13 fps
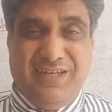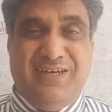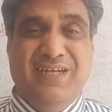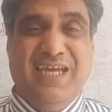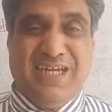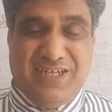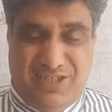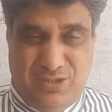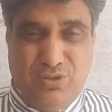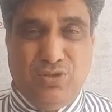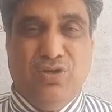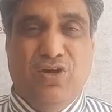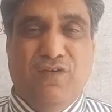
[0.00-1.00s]

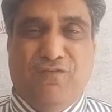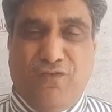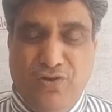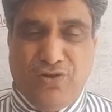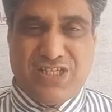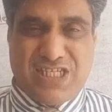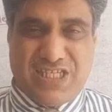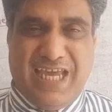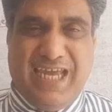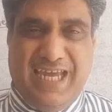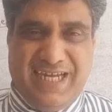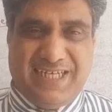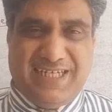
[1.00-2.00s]
reactive force
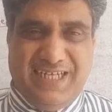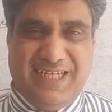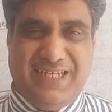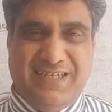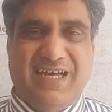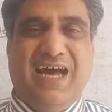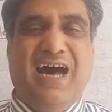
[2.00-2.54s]
acting,